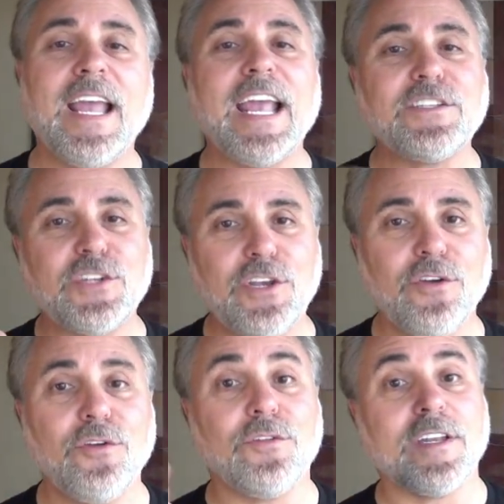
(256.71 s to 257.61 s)
It's
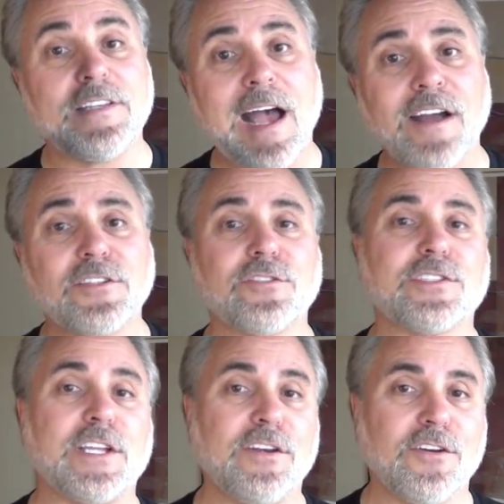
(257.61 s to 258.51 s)
you, the
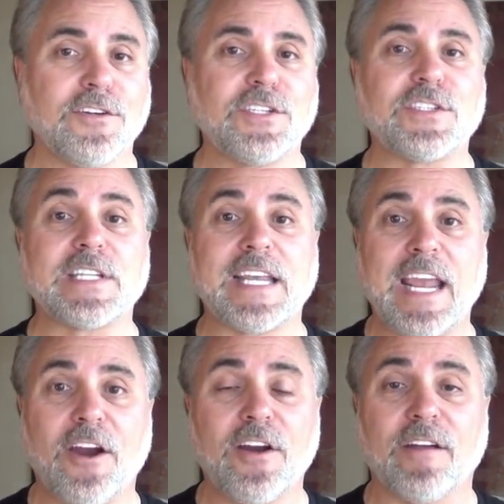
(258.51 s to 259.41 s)
doctors, the nurses, the
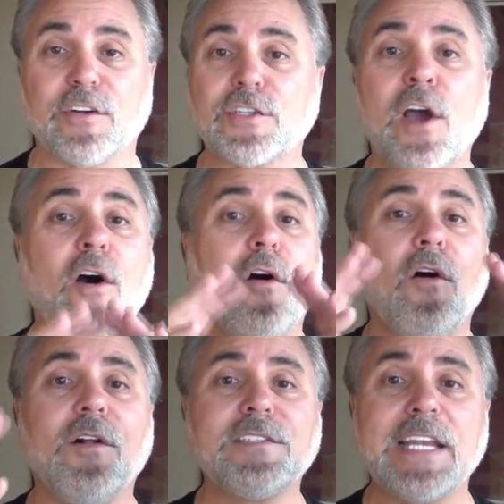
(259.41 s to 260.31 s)
caregivers,
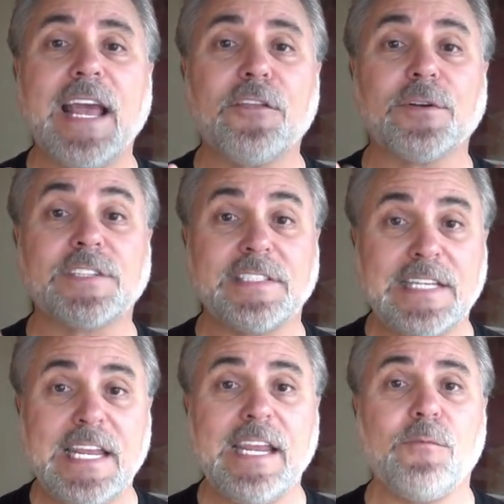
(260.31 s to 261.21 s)
all together as a
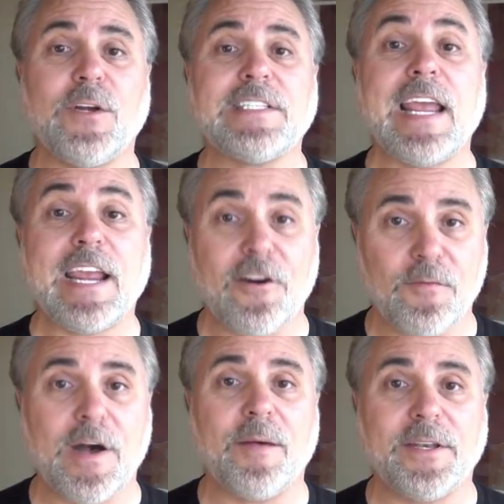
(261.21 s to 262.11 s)
team, we take care
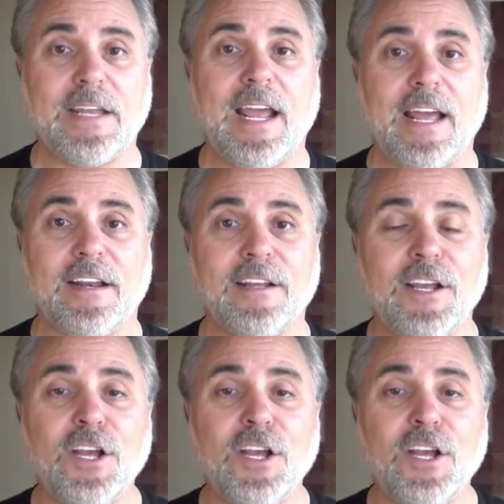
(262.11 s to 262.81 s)
of mom and dad.